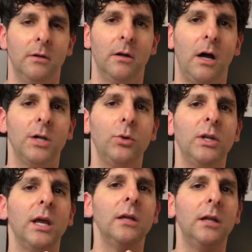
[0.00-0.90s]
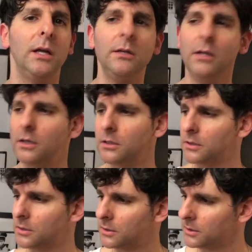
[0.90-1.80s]
Are you in England?
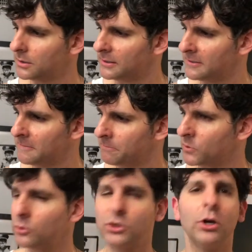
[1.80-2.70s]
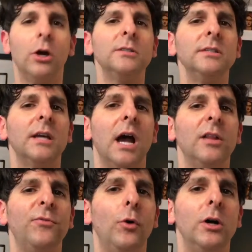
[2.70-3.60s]
New Jersey,
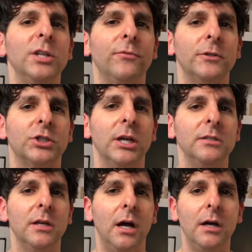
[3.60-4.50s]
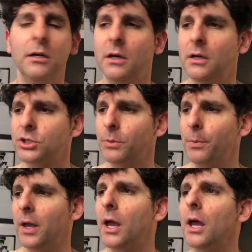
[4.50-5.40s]
California, Virginia,
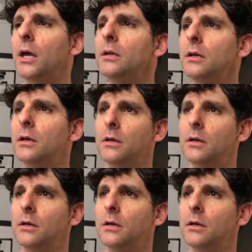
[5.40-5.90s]
Japan?